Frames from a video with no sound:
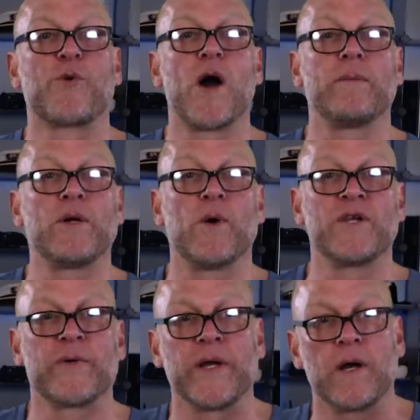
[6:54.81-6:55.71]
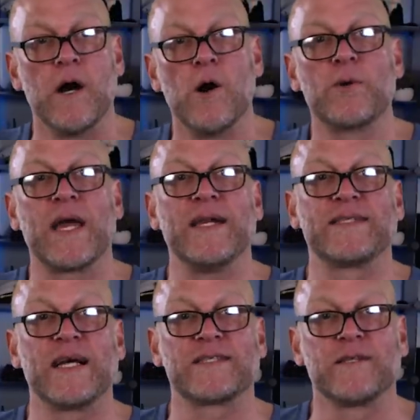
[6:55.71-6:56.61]
probably wondering, okay,
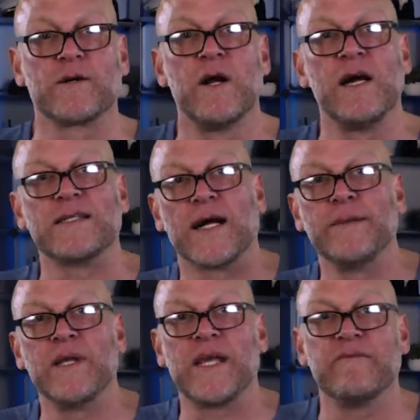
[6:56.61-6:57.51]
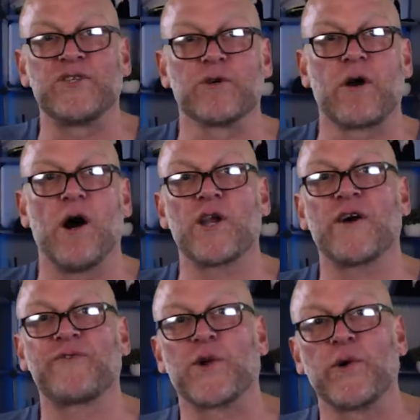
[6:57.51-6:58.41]
Sessler, time to give us your hot
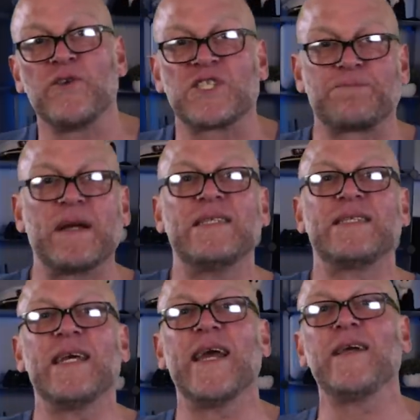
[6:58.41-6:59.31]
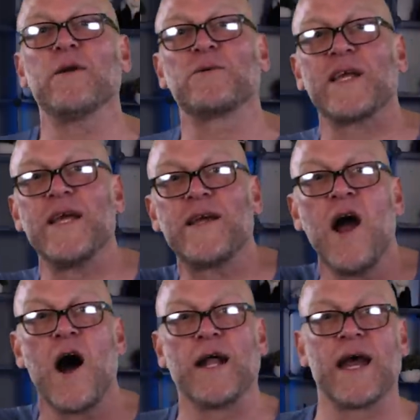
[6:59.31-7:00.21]
off the grill spicy Halo take
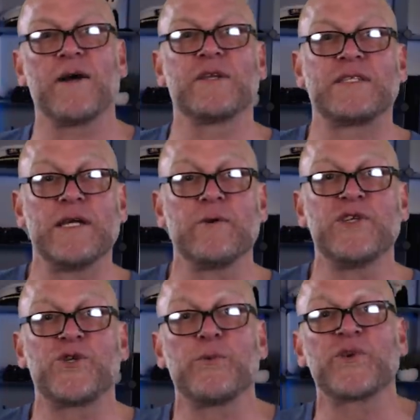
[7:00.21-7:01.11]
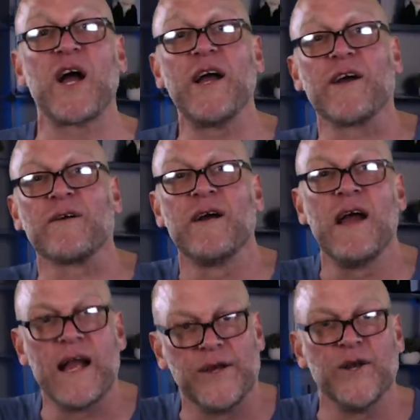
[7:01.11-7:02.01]
on how the series should retire.
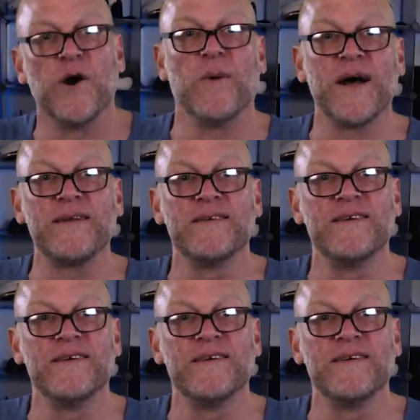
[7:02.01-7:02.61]
And you know what?